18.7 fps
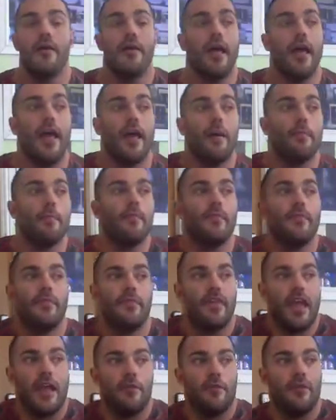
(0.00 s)

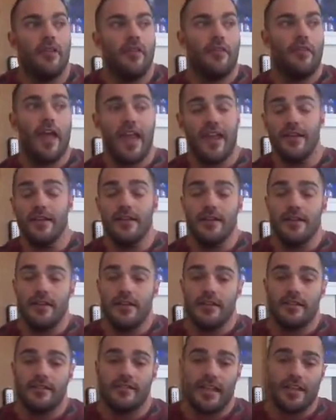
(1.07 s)
They will then
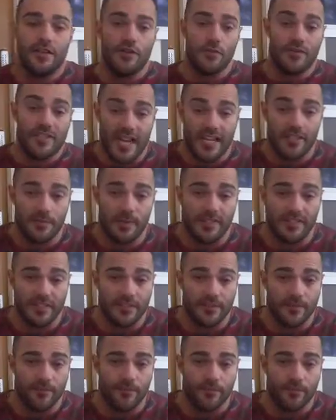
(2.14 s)
send you a text message